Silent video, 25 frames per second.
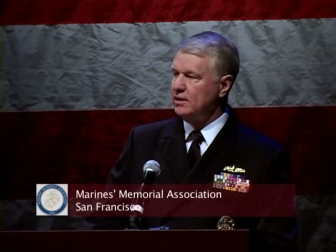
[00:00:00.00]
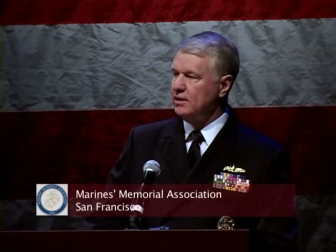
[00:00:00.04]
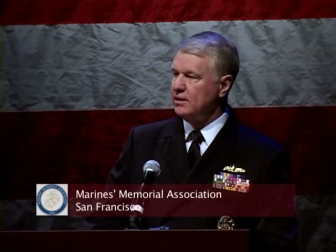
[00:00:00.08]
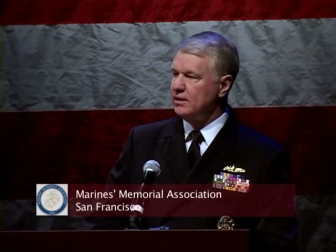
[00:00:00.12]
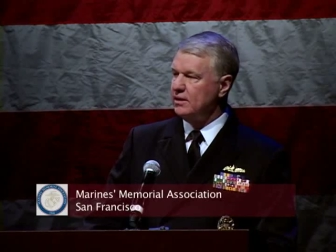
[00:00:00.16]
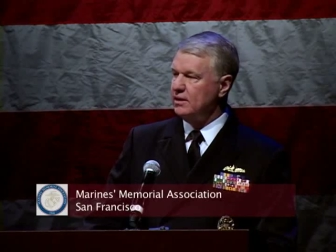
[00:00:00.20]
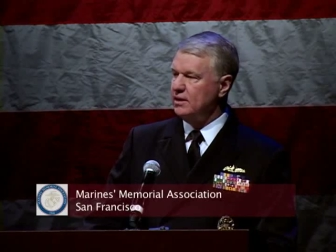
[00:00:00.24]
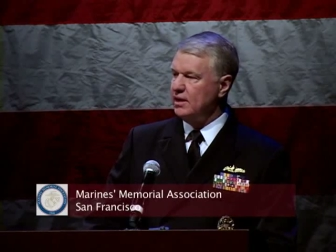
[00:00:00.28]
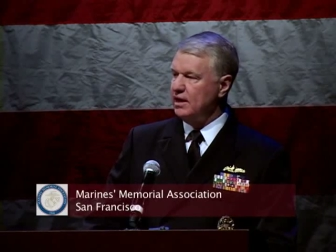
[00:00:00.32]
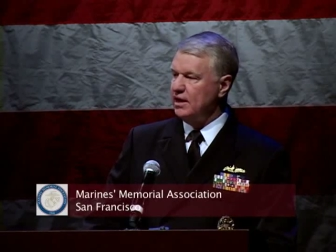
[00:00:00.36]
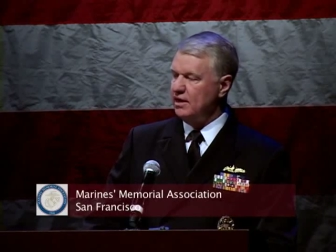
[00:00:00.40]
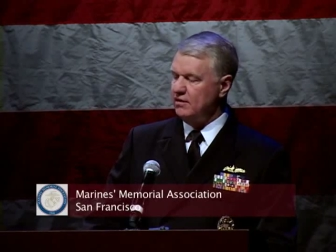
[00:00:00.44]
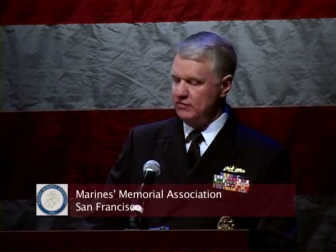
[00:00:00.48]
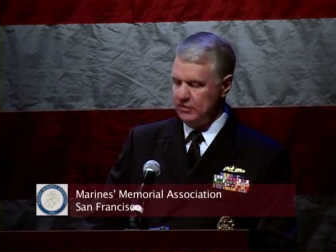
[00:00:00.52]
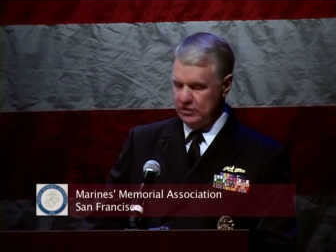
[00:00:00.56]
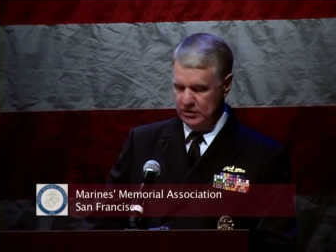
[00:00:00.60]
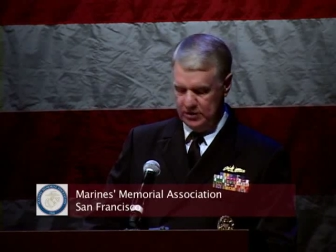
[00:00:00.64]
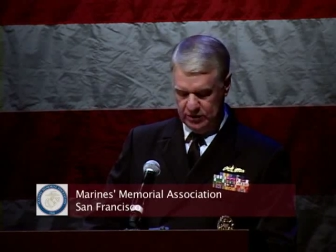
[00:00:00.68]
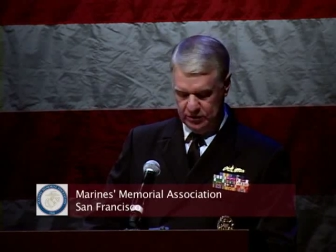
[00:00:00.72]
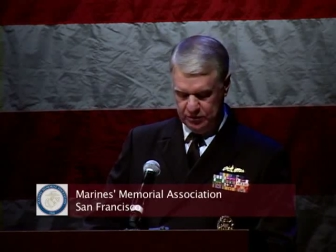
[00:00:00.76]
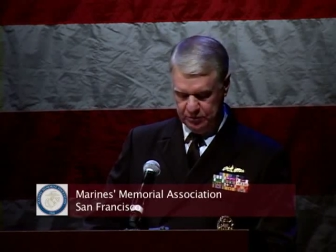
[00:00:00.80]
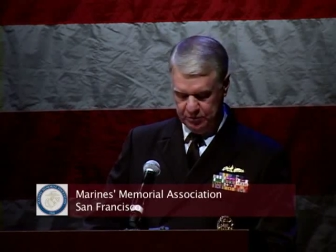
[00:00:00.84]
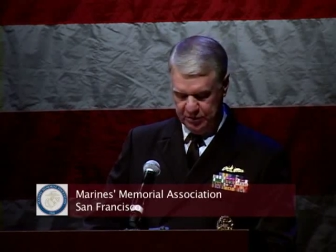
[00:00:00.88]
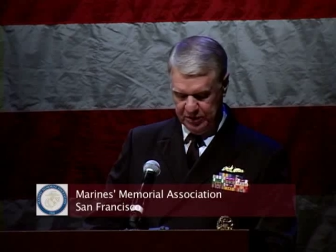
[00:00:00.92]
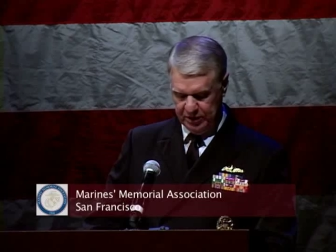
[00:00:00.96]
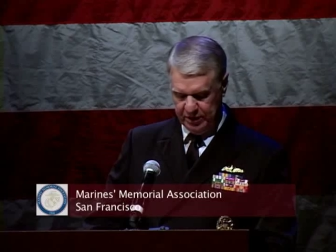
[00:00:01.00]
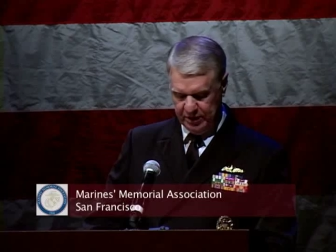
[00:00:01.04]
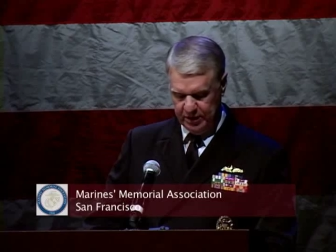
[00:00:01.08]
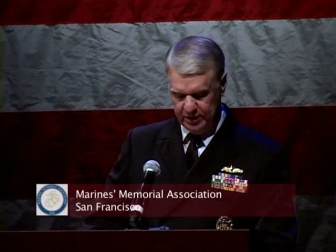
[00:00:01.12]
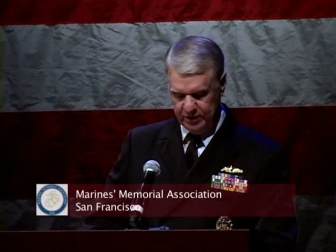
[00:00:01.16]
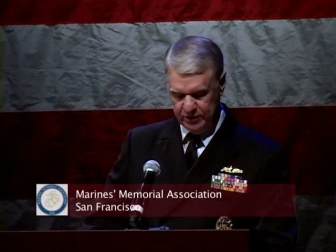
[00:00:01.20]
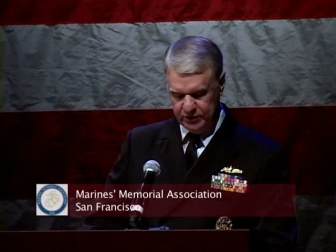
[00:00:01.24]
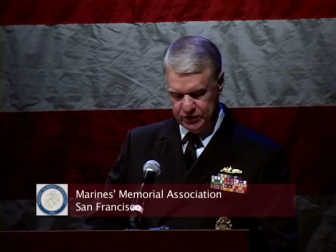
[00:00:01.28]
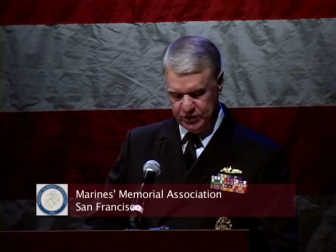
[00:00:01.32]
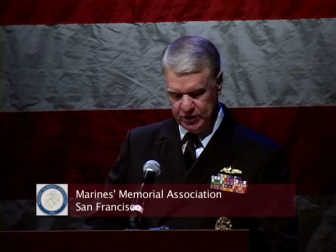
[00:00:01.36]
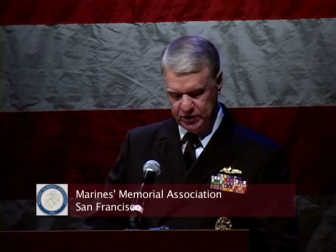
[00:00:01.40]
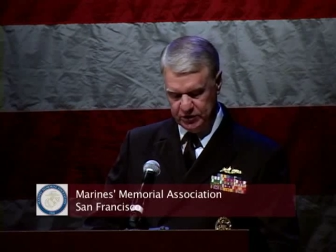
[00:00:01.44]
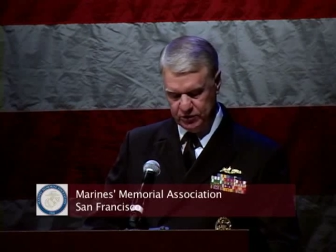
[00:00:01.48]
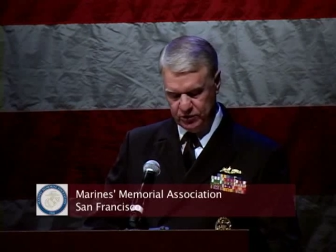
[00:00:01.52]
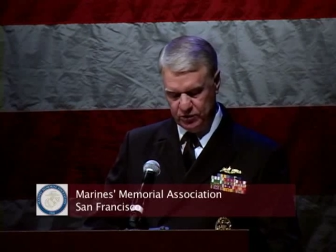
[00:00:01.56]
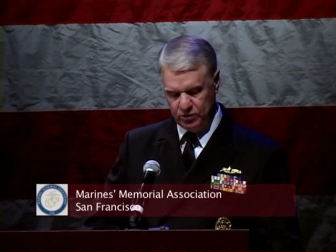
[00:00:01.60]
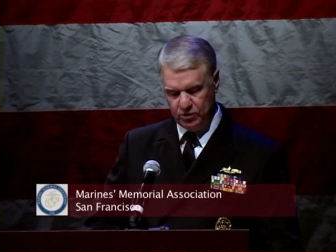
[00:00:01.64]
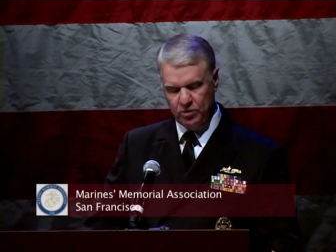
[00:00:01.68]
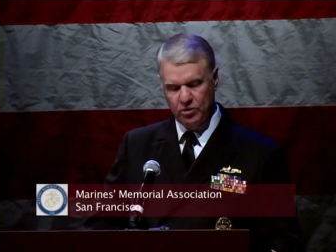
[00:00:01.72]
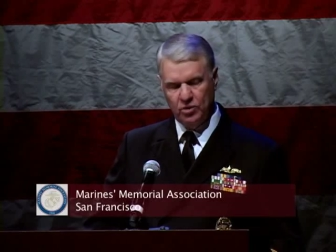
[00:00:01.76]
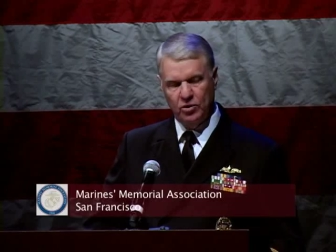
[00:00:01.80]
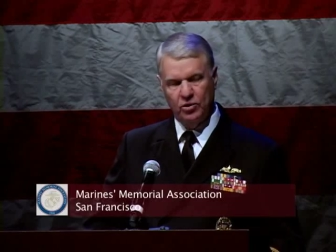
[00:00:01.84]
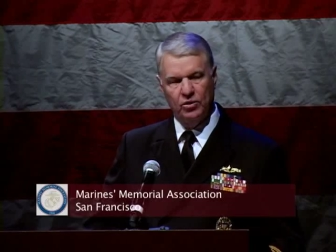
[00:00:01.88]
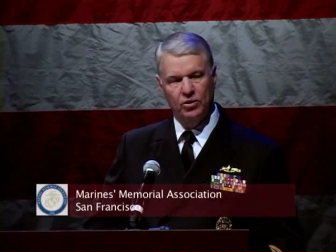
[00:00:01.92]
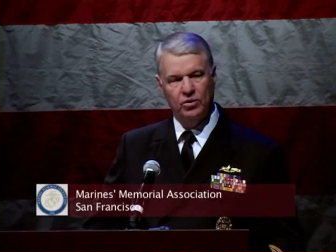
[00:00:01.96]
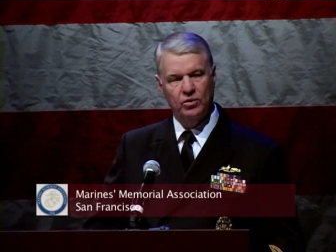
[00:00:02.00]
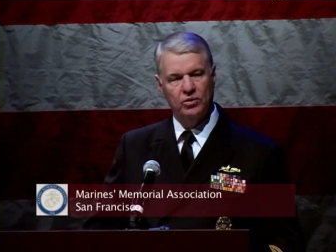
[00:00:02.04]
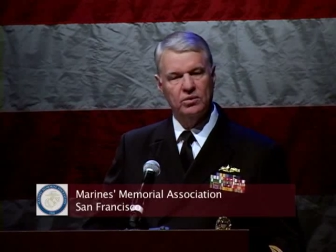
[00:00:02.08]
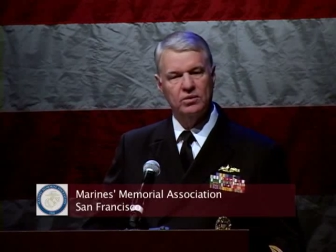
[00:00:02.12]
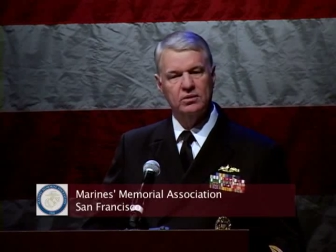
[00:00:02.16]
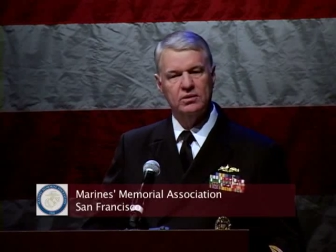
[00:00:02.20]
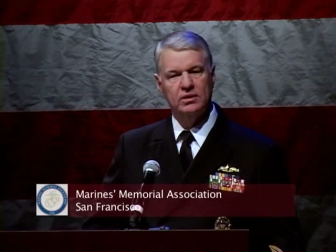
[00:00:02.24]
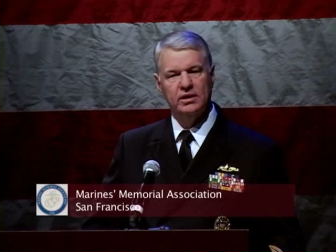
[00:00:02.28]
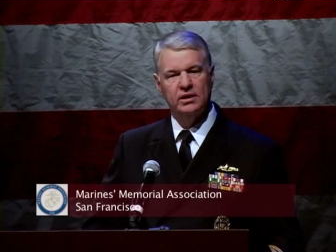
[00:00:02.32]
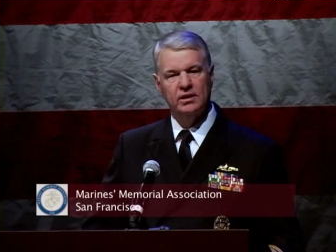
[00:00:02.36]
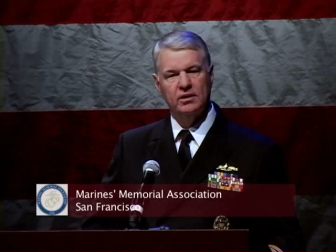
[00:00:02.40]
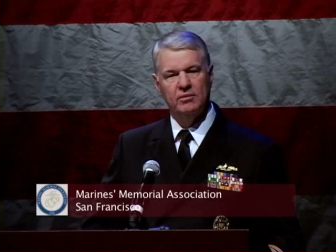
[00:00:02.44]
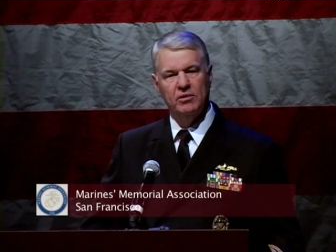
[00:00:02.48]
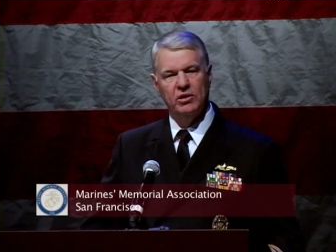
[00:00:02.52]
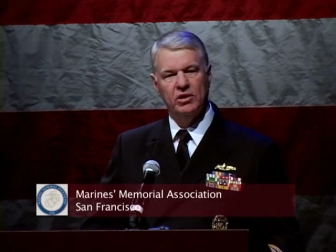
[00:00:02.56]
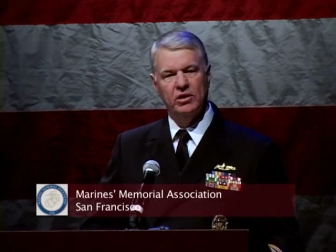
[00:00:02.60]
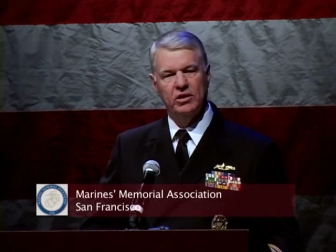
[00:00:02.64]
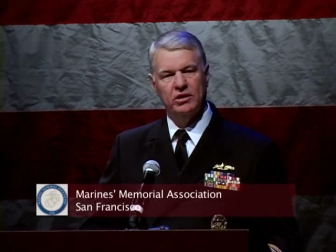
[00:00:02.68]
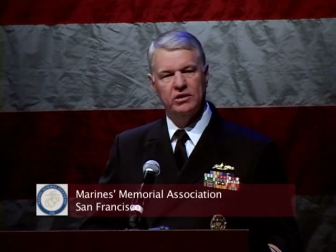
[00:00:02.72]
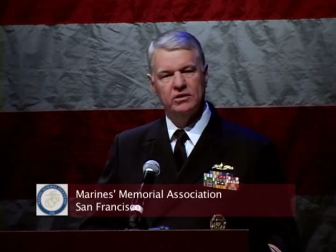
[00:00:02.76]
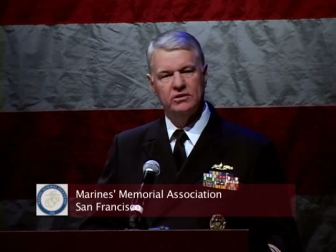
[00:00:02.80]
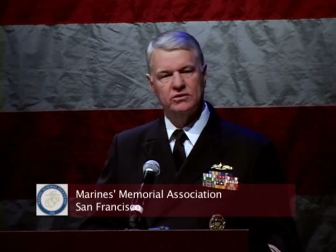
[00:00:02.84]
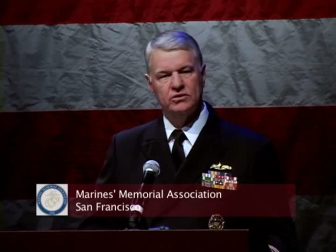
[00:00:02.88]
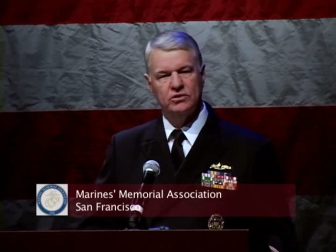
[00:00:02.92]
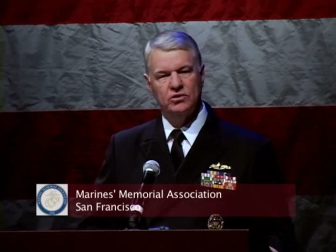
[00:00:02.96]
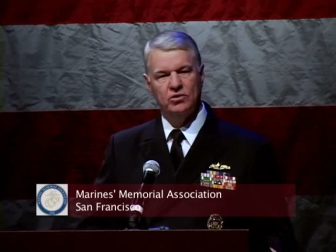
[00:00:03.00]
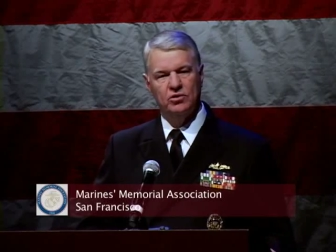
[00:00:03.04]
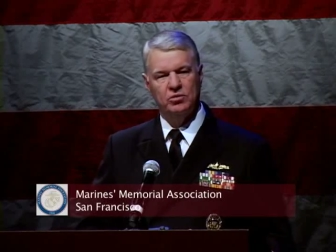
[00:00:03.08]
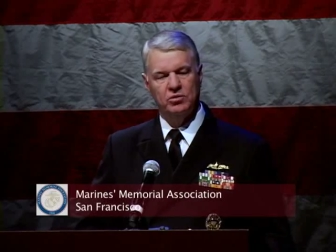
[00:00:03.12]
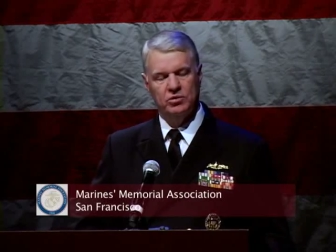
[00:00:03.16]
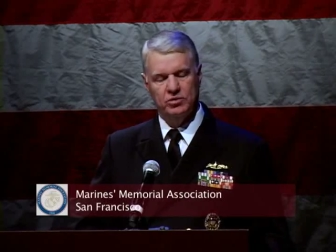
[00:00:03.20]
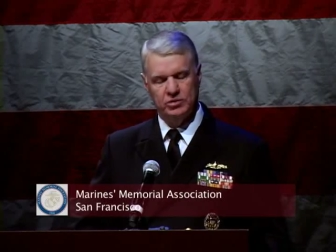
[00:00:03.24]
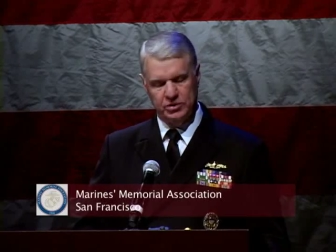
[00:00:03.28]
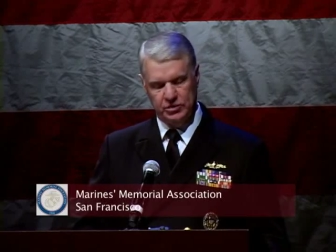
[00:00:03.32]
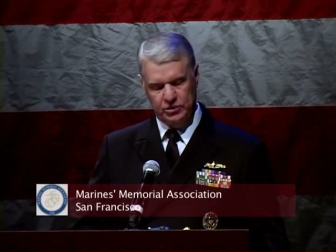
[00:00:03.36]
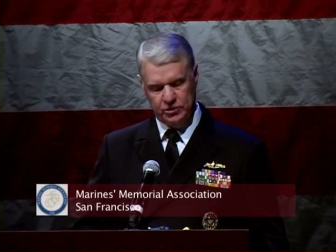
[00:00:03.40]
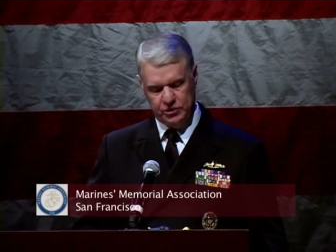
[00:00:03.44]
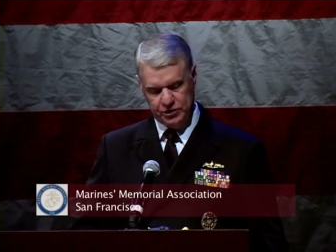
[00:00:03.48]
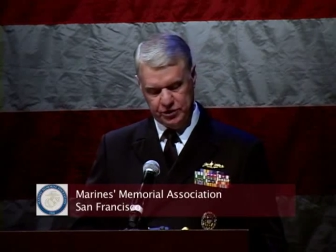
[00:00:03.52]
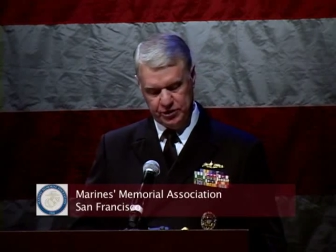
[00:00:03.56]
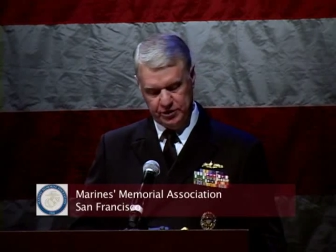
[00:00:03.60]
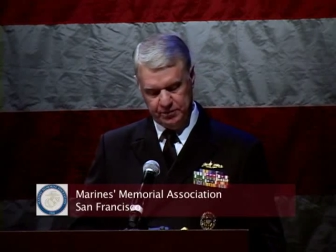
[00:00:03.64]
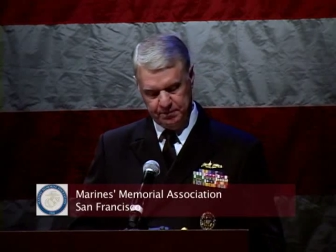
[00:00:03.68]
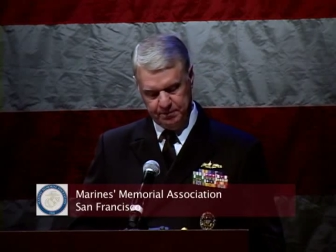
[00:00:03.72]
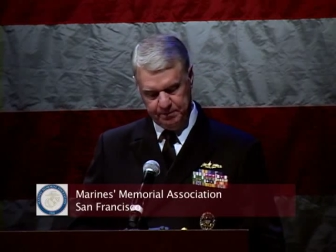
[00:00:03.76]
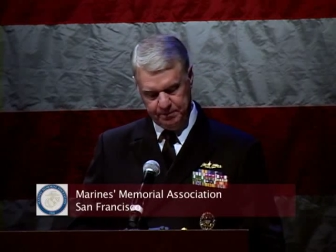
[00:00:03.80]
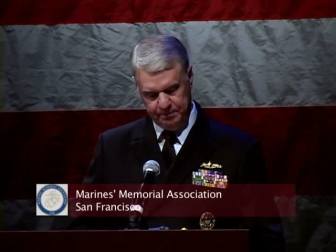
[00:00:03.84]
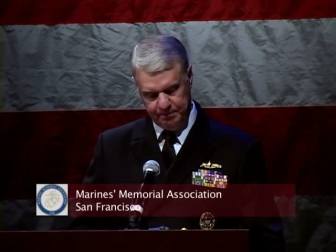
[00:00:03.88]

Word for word: the Navy has played a central role in America's global leadership.